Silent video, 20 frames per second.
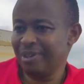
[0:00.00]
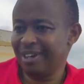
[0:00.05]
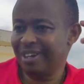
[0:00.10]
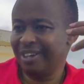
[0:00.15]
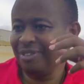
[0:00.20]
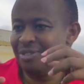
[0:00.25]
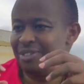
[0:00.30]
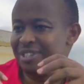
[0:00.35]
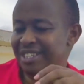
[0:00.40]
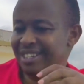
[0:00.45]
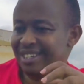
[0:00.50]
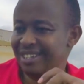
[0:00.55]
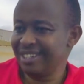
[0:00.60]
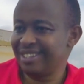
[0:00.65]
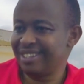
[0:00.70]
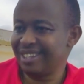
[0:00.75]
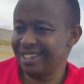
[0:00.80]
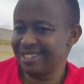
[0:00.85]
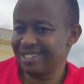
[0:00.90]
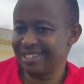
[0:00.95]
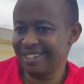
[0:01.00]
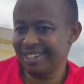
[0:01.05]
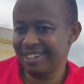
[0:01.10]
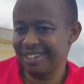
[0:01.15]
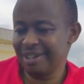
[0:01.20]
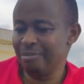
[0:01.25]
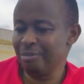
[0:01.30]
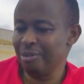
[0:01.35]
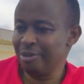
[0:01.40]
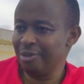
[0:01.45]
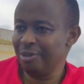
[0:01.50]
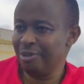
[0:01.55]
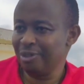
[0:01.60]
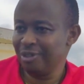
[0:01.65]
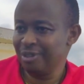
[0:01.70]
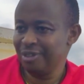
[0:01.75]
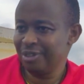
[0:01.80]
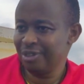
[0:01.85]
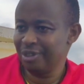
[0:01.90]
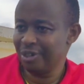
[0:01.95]
are using it as a model
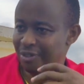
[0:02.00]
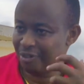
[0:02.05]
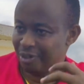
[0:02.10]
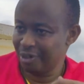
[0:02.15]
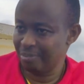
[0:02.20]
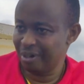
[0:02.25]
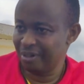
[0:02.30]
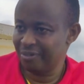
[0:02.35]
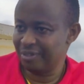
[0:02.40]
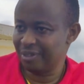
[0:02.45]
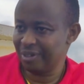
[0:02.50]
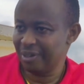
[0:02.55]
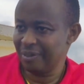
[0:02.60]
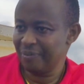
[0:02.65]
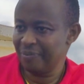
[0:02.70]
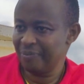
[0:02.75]
to develop Africa.